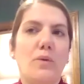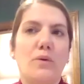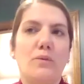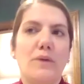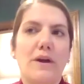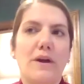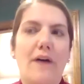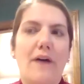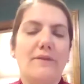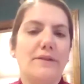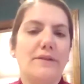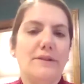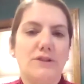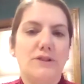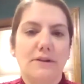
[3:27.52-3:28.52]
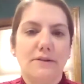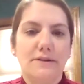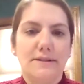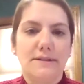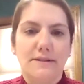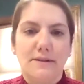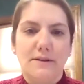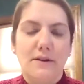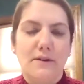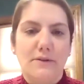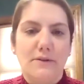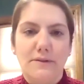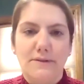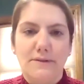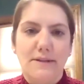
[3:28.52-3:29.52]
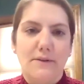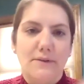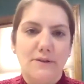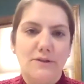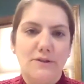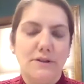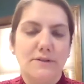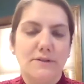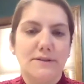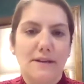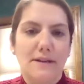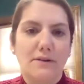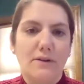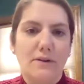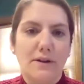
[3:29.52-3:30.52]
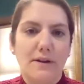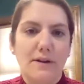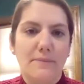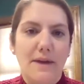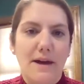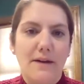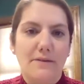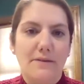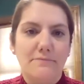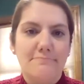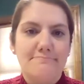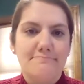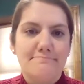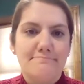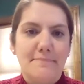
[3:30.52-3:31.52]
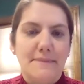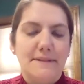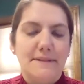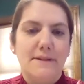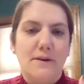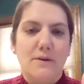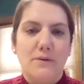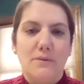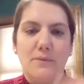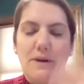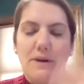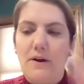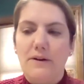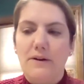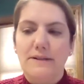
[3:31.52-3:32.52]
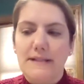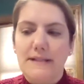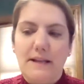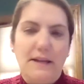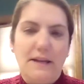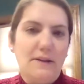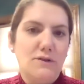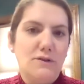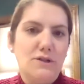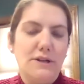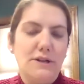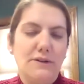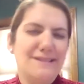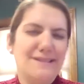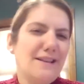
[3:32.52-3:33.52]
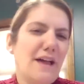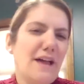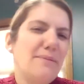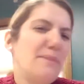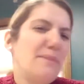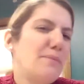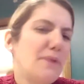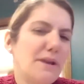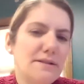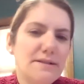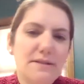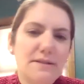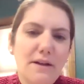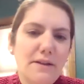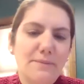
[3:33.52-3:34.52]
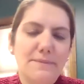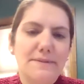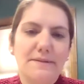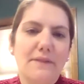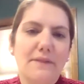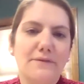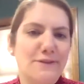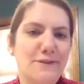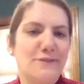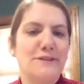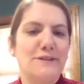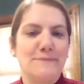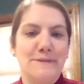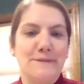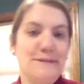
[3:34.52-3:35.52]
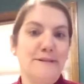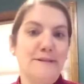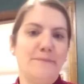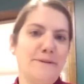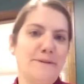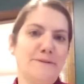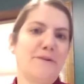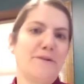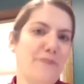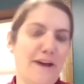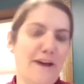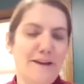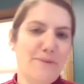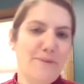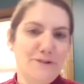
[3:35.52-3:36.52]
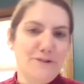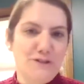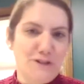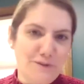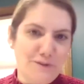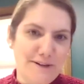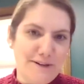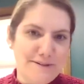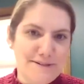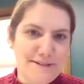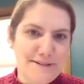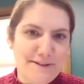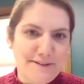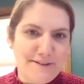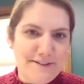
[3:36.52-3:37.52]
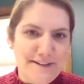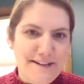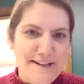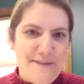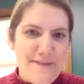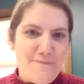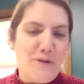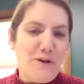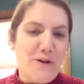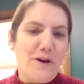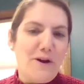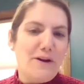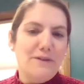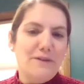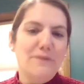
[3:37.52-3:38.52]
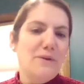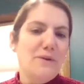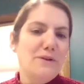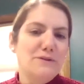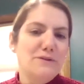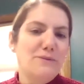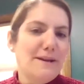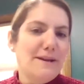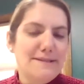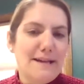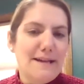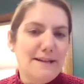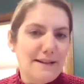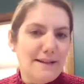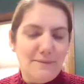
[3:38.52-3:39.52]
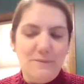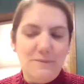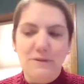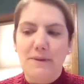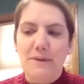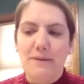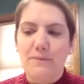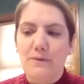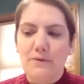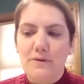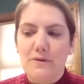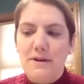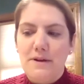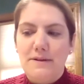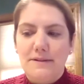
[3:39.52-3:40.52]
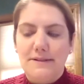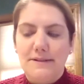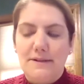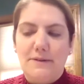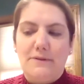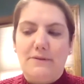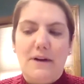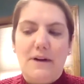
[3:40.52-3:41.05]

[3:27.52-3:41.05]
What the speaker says: we offered the shields. You know, you see all the shields that are going up now. So we are selling those shields. A lot of people can install them themselves. You don't need to be DEP certified to put a shield in. So we are direct selling them to people. So